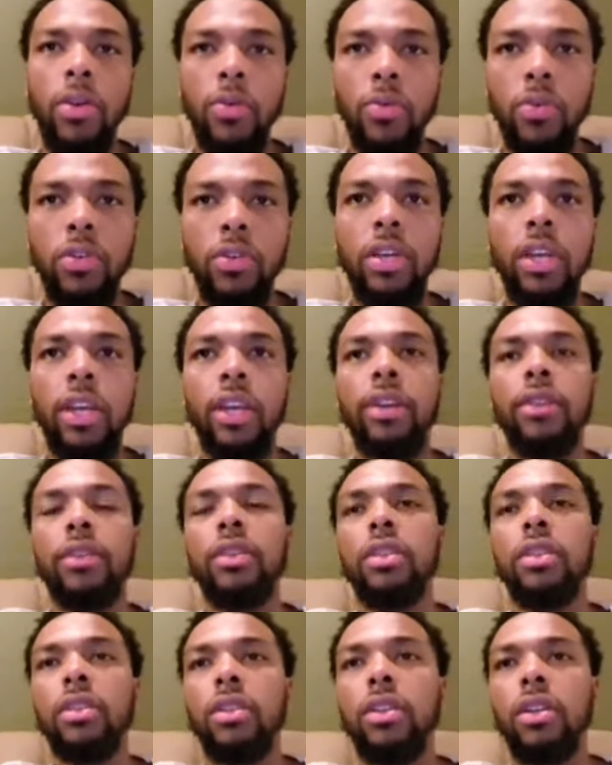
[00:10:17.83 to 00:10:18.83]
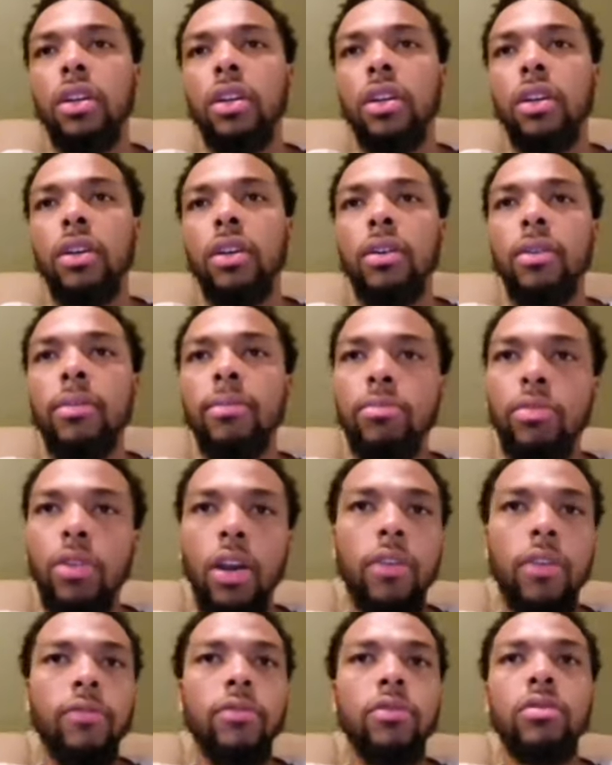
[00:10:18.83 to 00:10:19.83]
Maywood area, um,
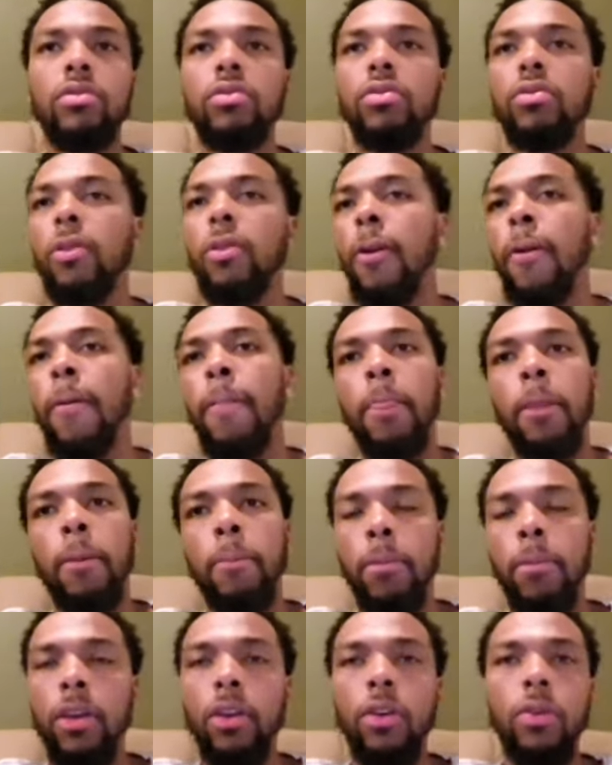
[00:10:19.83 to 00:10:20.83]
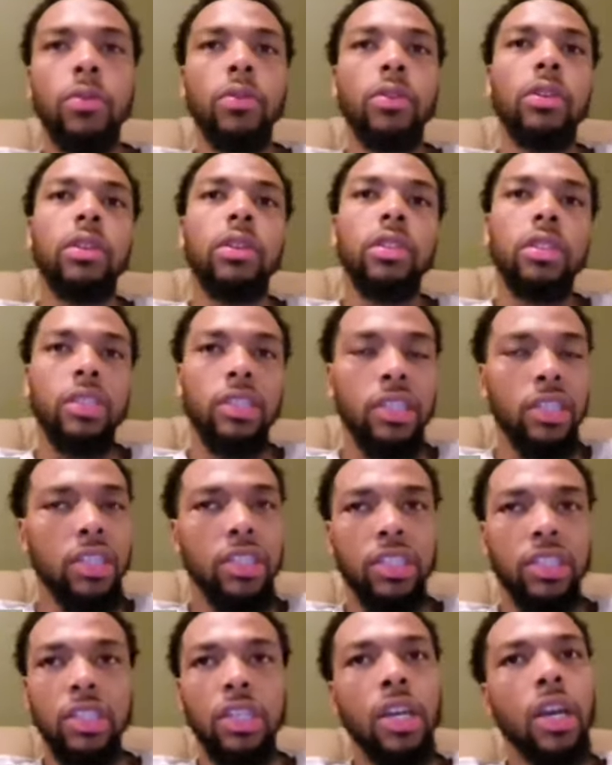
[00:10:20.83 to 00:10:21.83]
Broadview, Bellwood, the
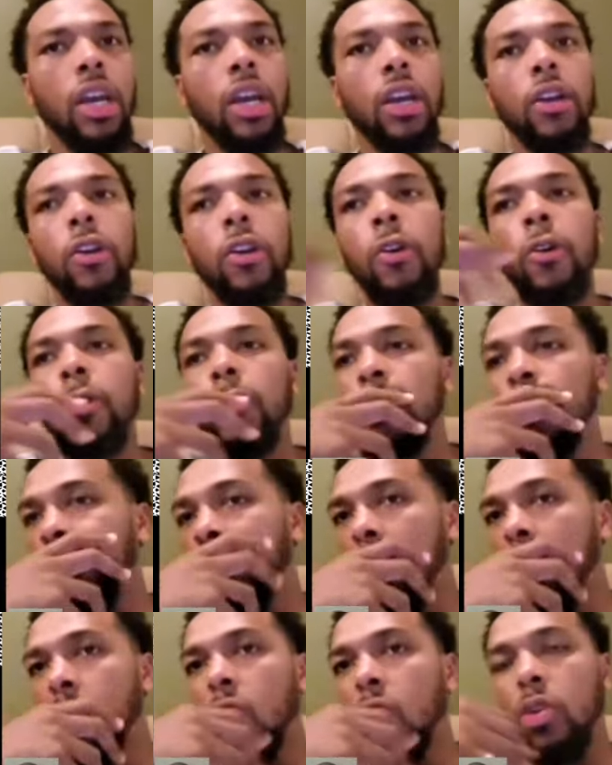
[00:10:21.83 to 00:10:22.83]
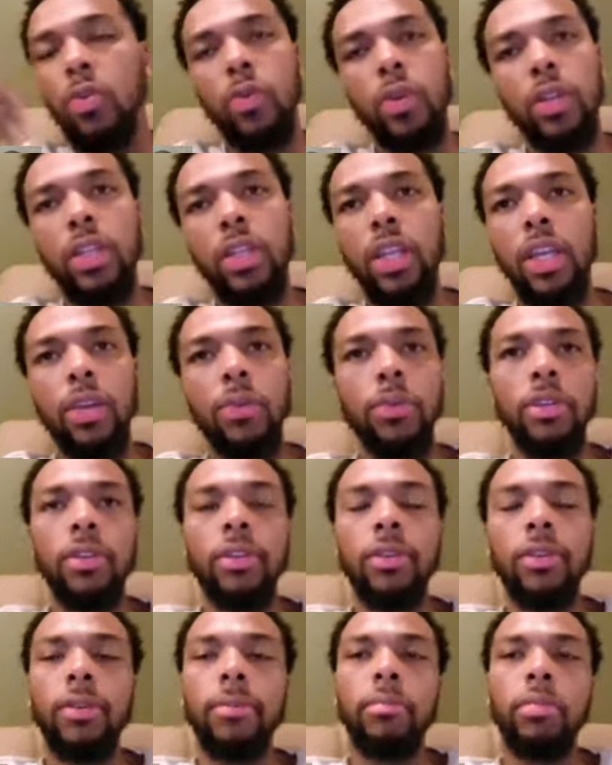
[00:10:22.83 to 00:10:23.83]
city of Chicago. And then, you know, one day
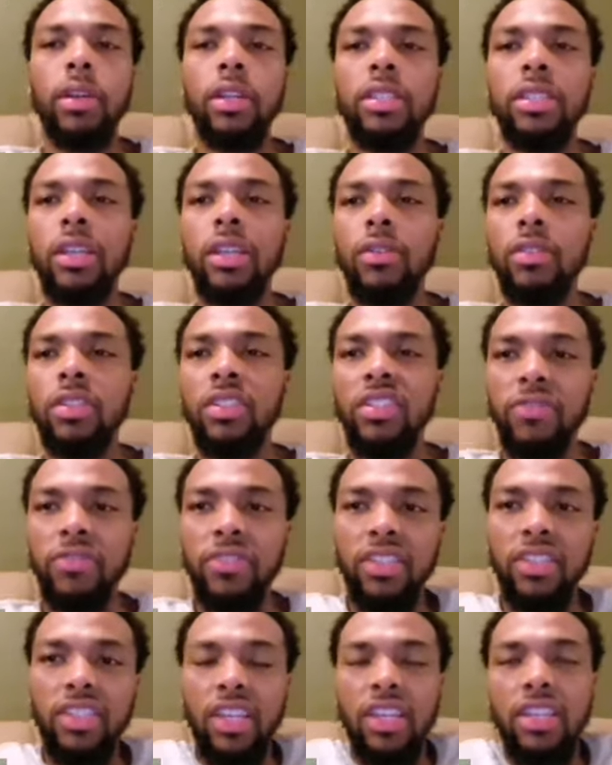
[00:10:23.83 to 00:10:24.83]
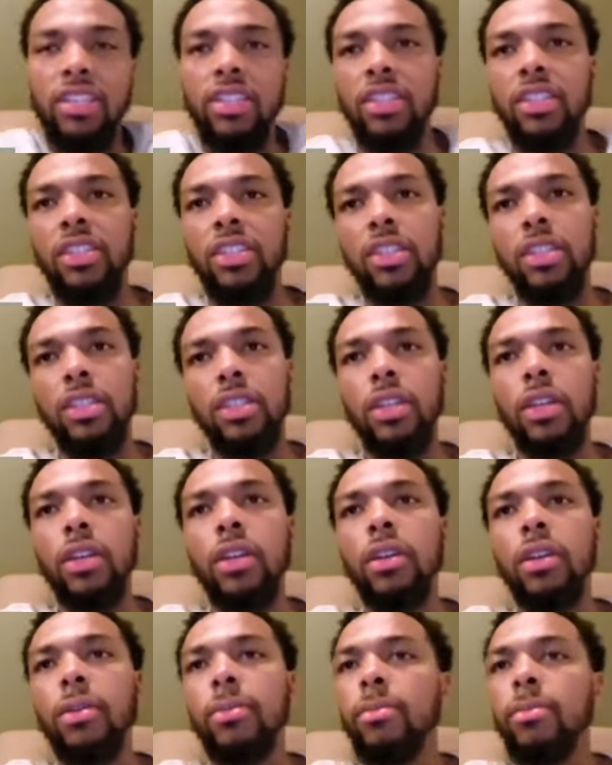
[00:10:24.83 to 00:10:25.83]
we'll branch out to different states and
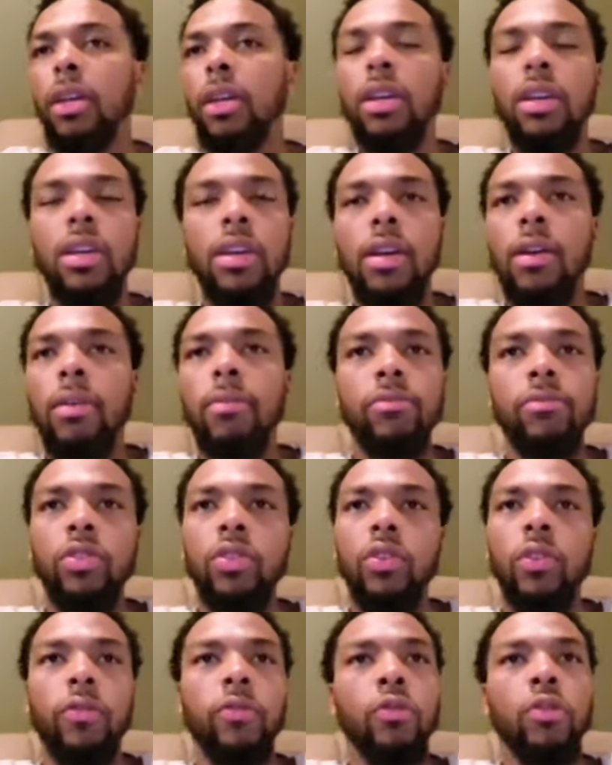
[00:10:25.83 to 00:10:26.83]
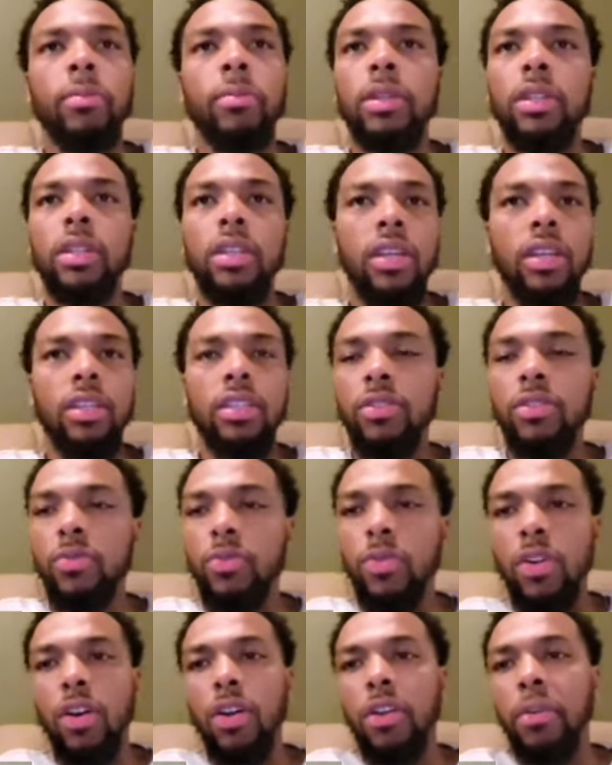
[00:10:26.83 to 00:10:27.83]
cities, um, you know, forming
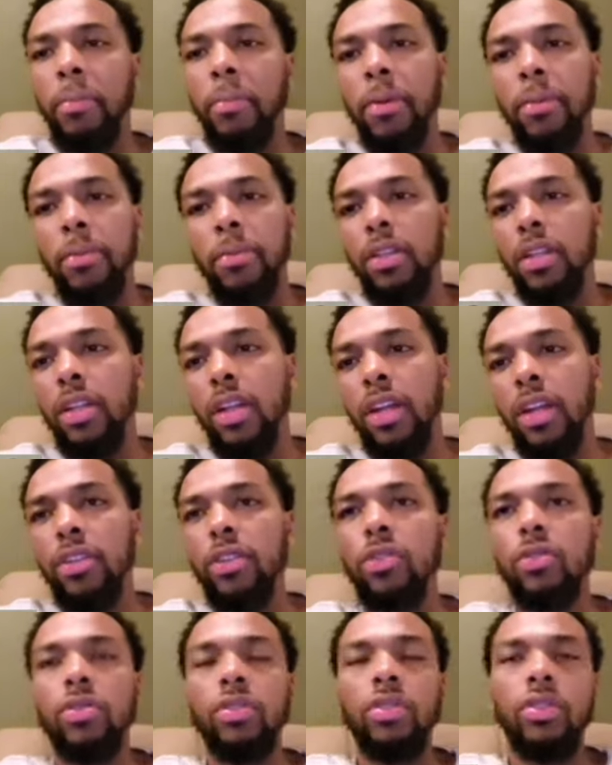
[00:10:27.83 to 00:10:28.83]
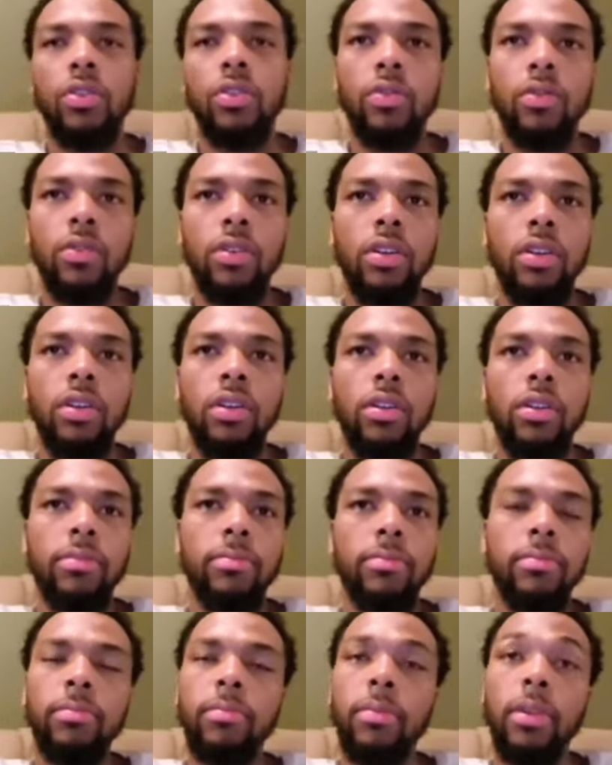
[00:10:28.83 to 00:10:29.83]
connections with all the people that I know. So, uh,
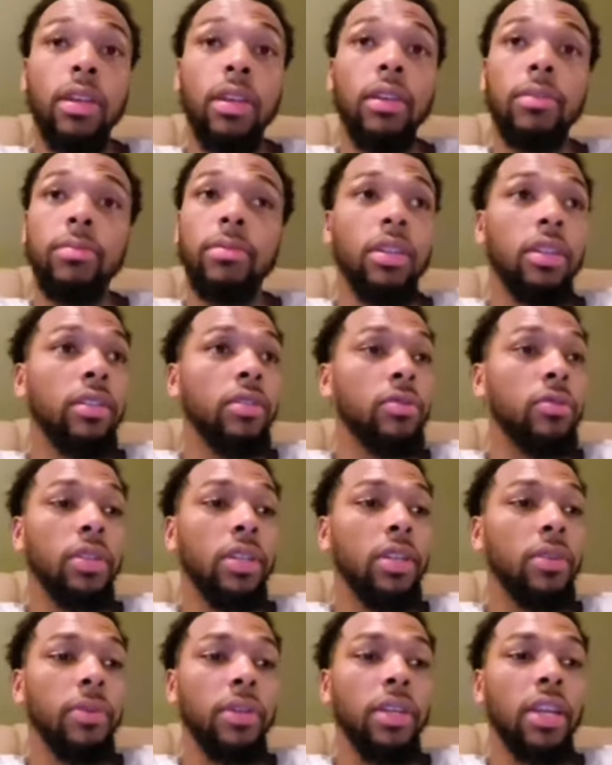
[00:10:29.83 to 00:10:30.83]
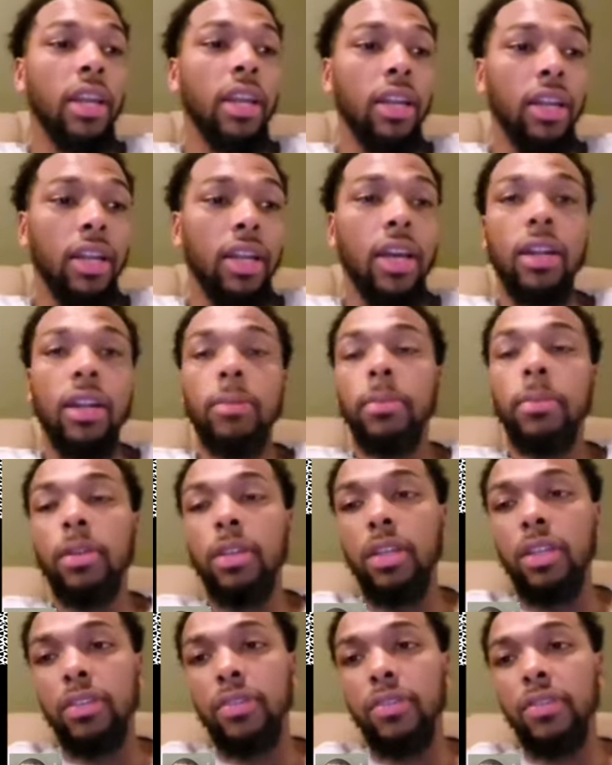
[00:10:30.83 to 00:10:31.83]
nah, I'm telling you, we, we got a lot of
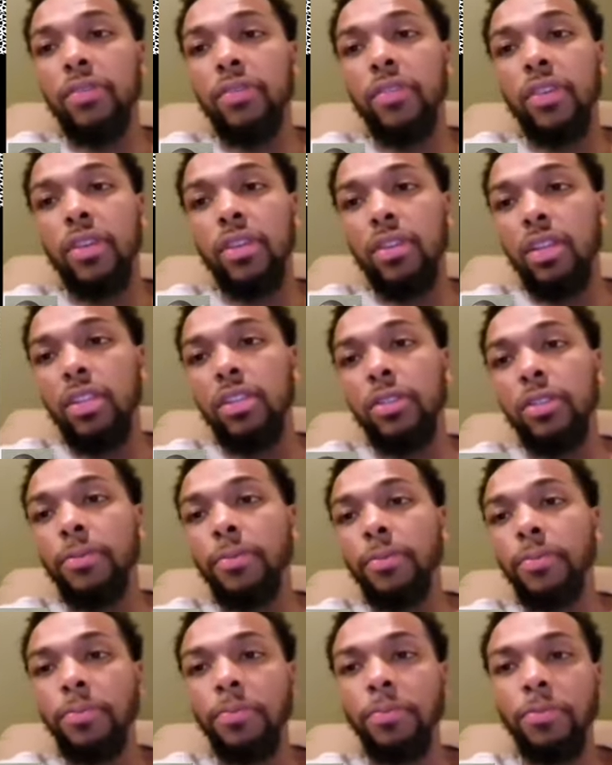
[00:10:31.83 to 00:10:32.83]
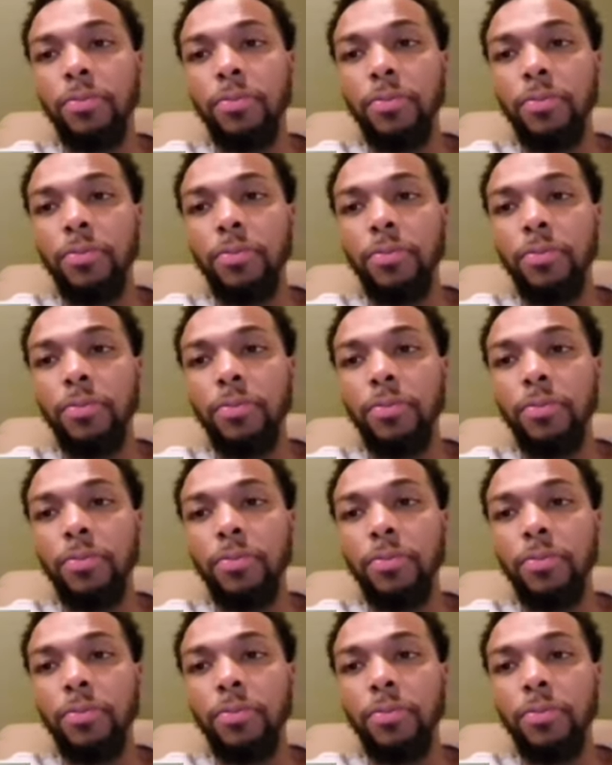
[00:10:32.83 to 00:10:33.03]
plans for the foundation.